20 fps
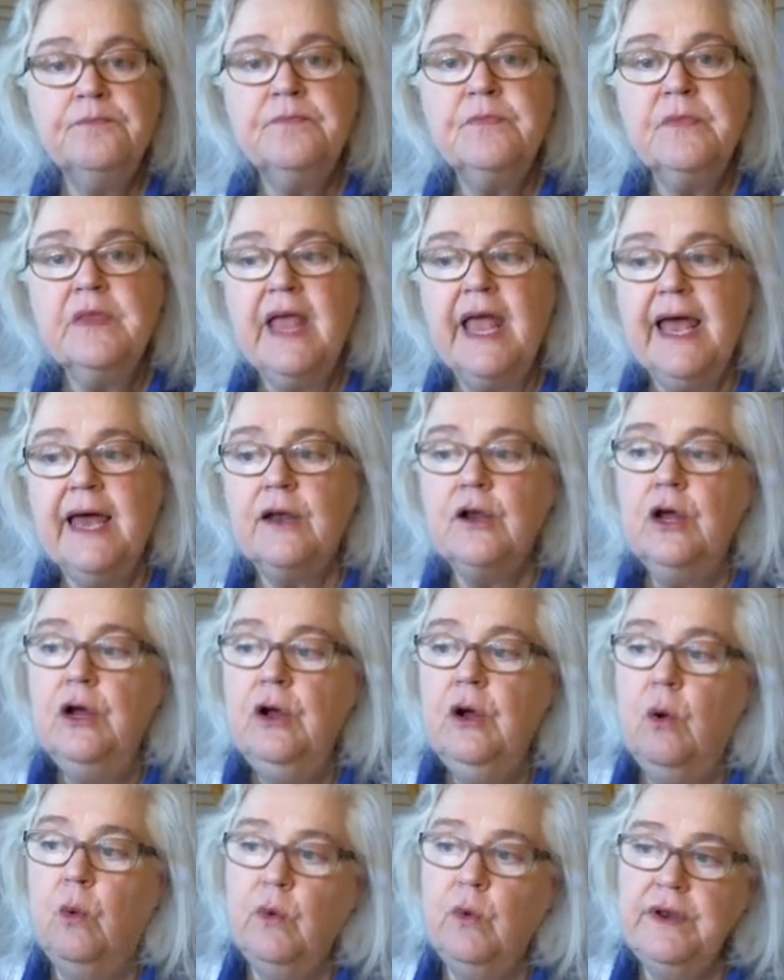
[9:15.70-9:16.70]
And
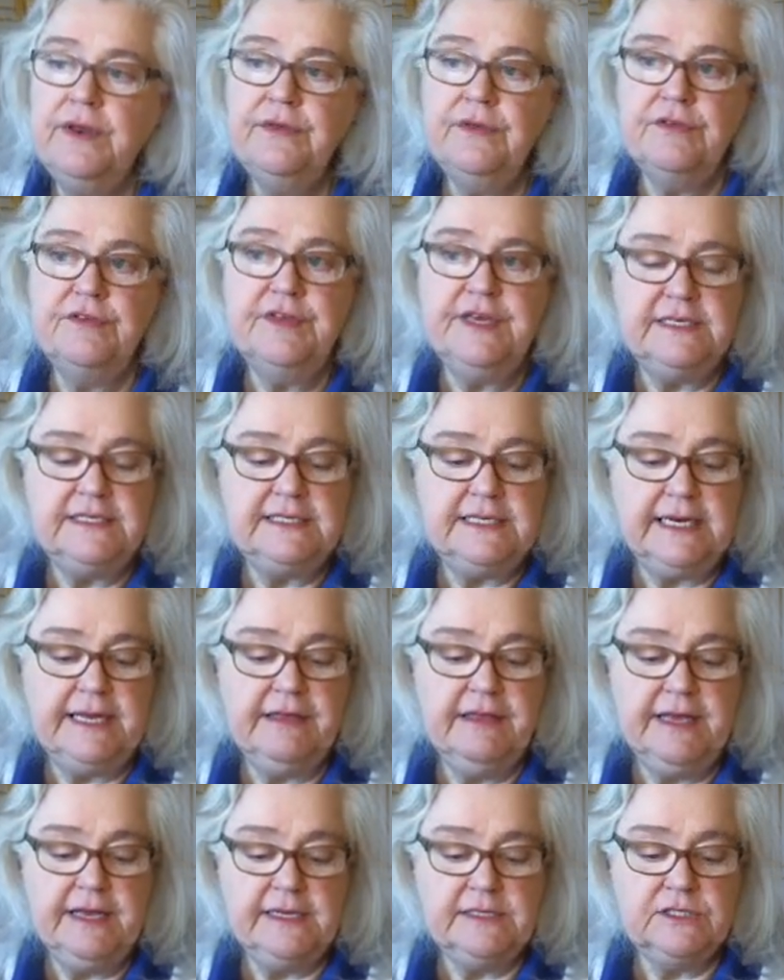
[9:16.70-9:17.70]
one of the things that I
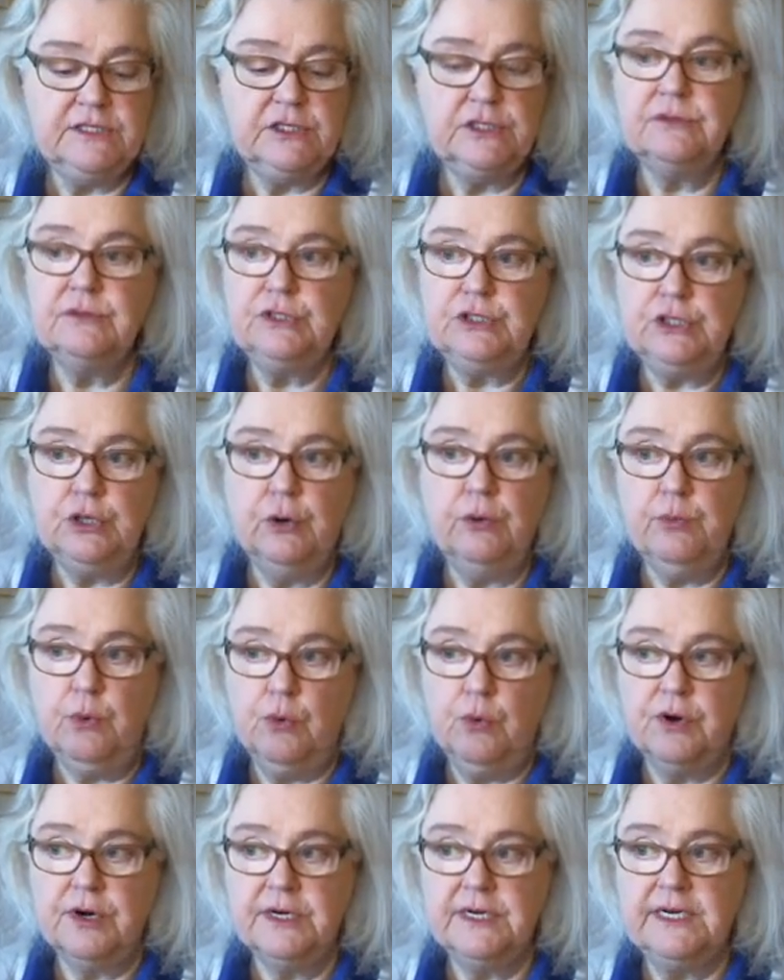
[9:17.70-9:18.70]
think is so
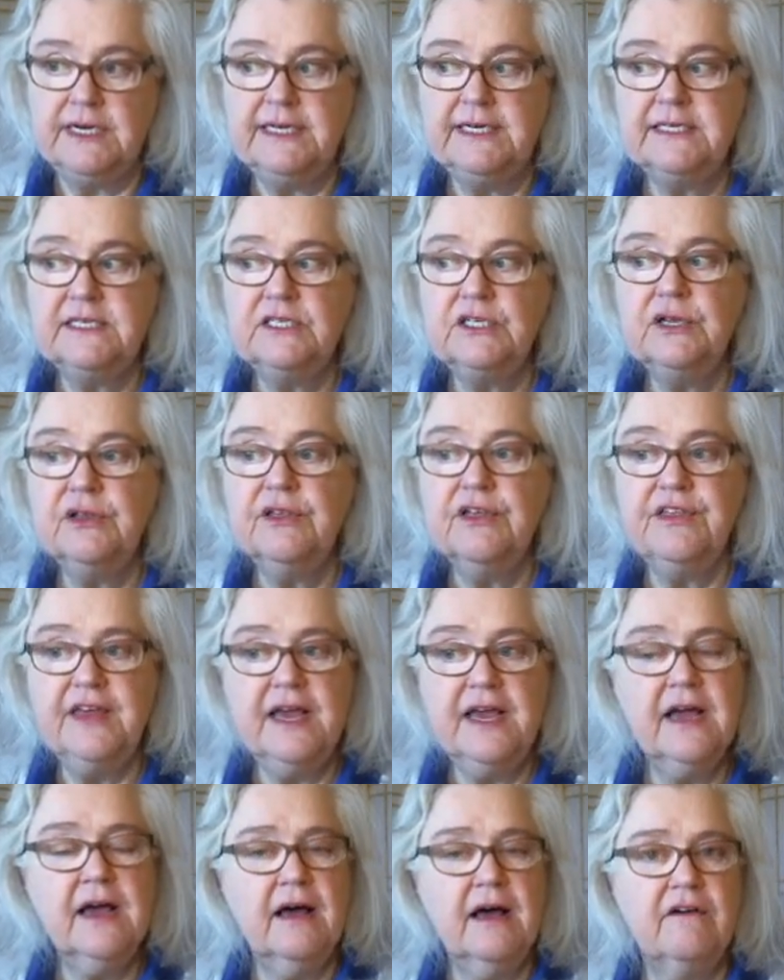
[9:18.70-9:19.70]
important is to
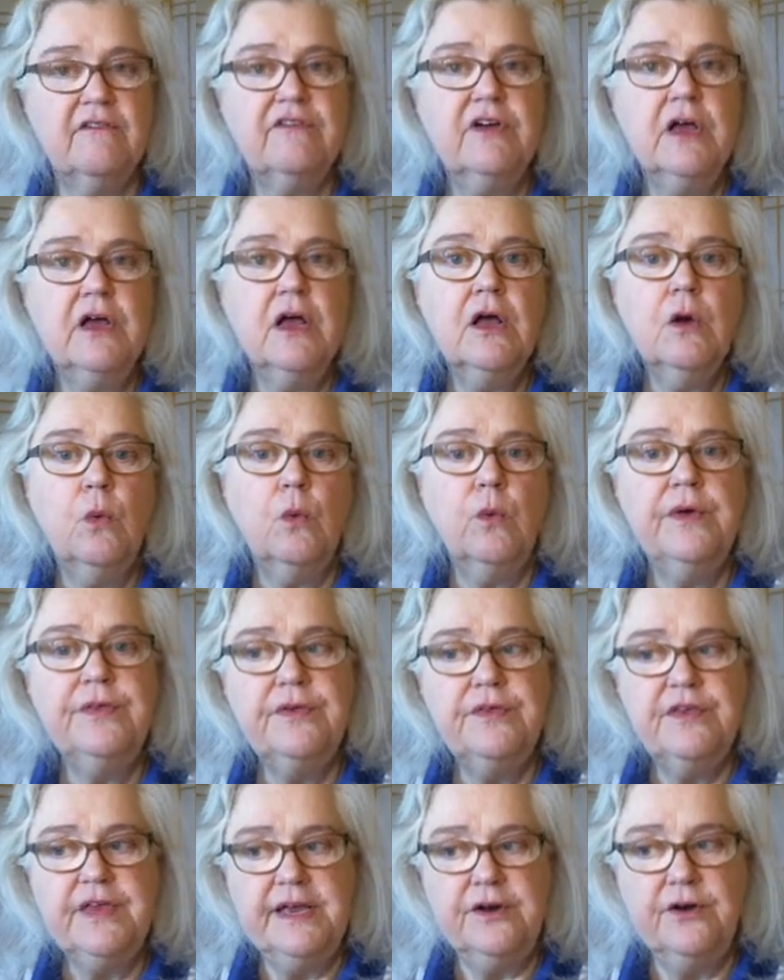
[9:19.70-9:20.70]
think of whether
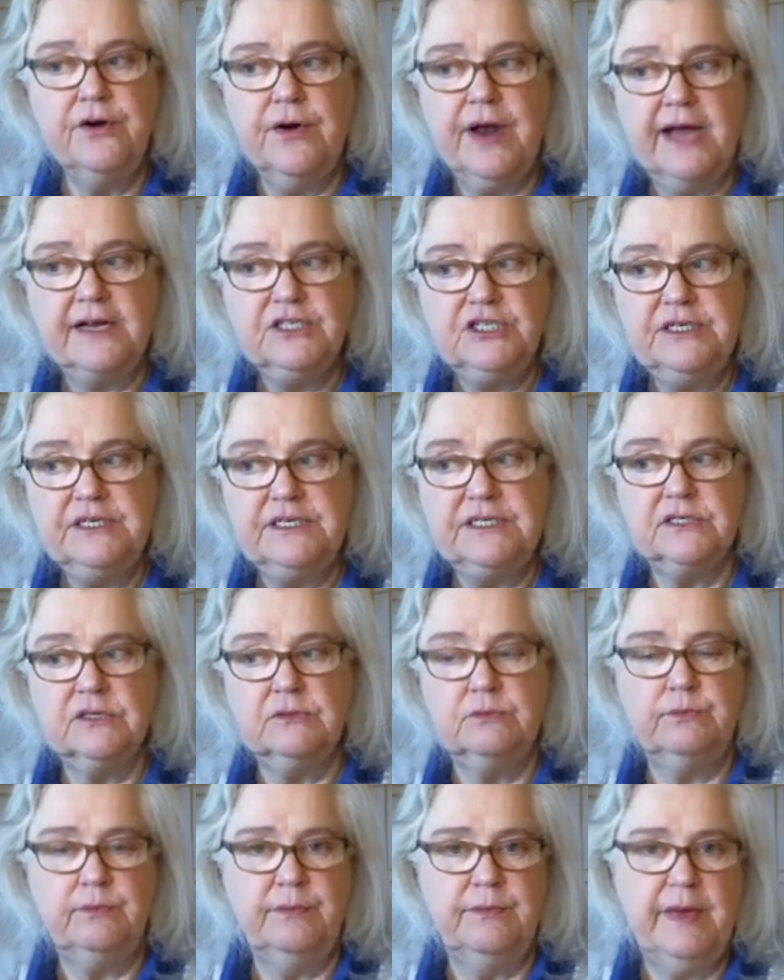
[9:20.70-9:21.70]
the interaction is
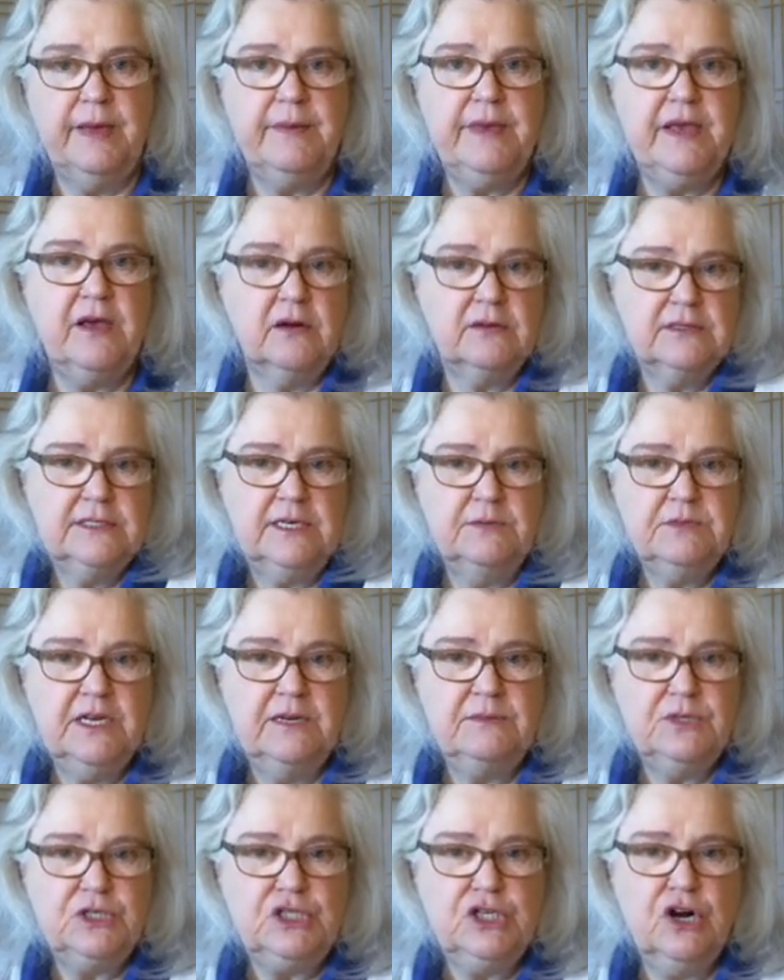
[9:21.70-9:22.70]
maybe
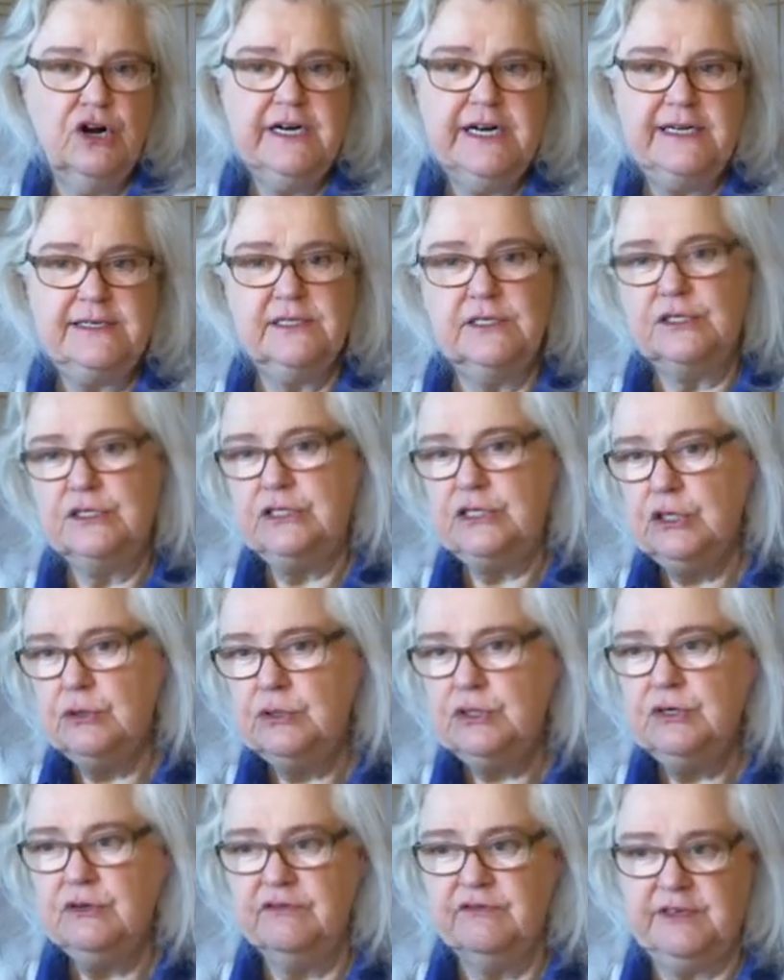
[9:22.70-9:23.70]
sometimes charted as a
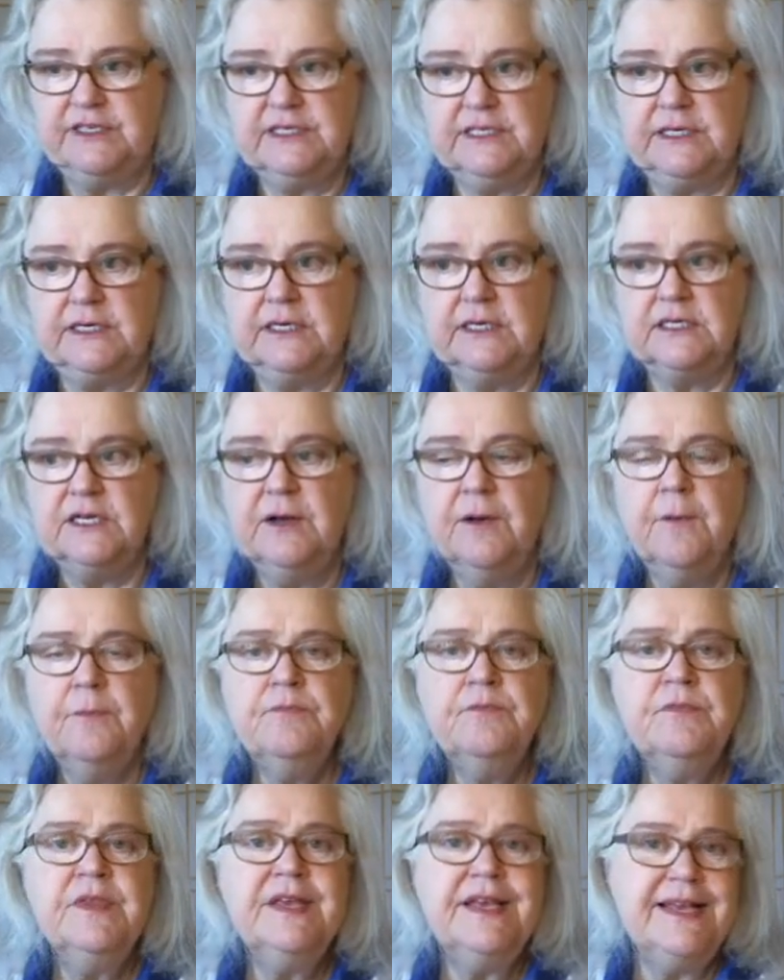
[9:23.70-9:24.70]
social visit.
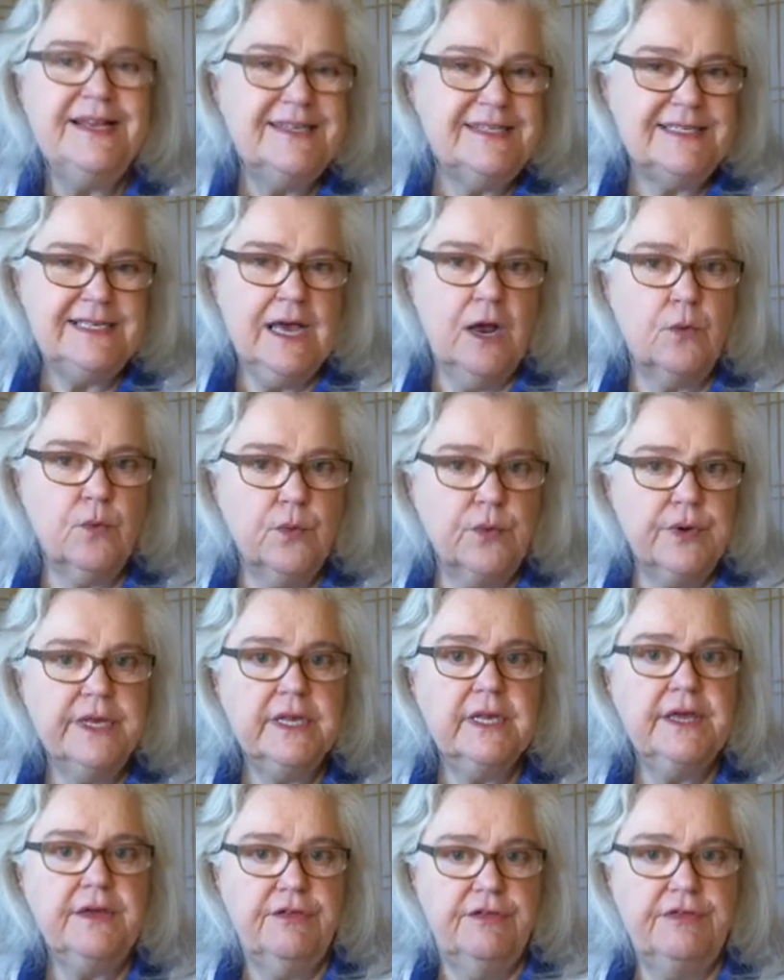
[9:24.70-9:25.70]
Is that
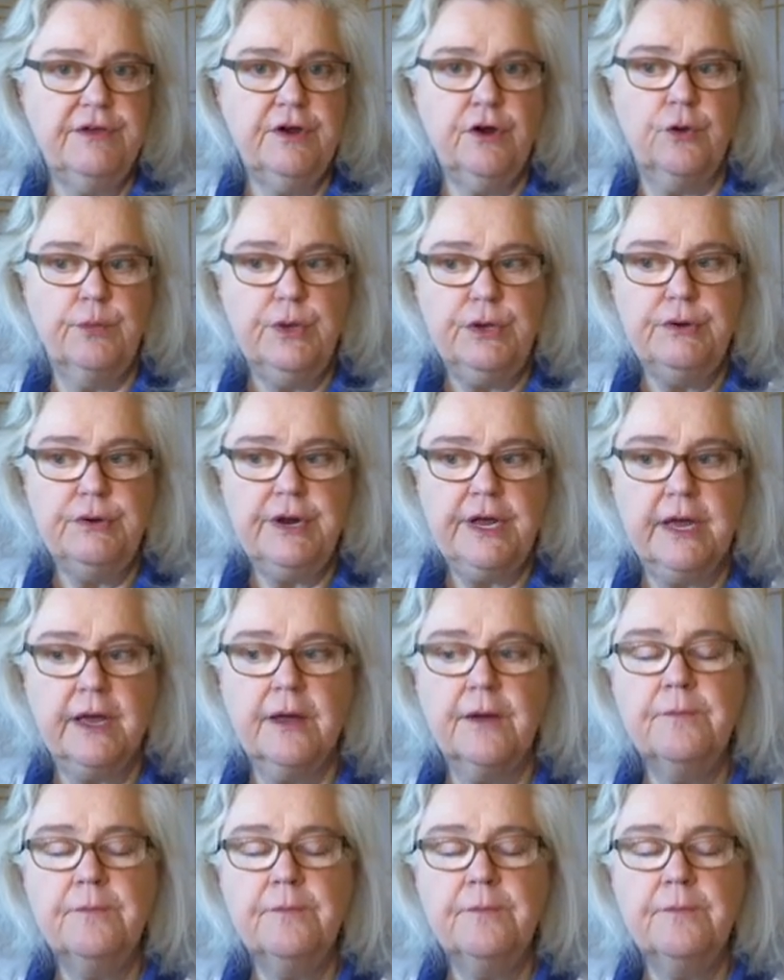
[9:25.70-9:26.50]
really therapeutic?